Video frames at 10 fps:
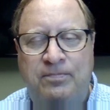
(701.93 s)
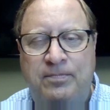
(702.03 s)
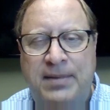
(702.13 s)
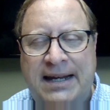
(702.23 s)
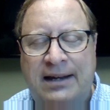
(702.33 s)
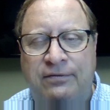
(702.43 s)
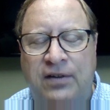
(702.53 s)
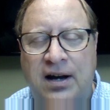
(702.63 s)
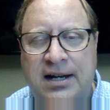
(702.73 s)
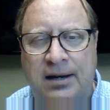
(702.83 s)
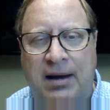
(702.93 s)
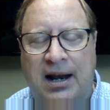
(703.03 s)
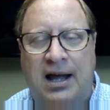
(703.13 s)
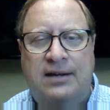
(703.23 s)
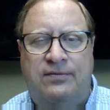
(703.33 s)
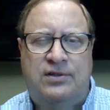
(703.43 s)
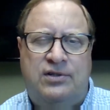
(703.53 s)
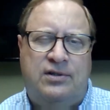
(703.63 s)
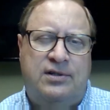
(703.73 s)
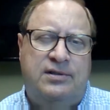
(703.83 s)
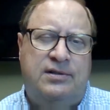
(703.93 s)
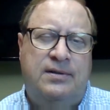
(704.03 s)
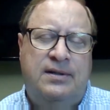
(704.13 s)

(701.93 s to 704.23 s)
being funded by life insurance.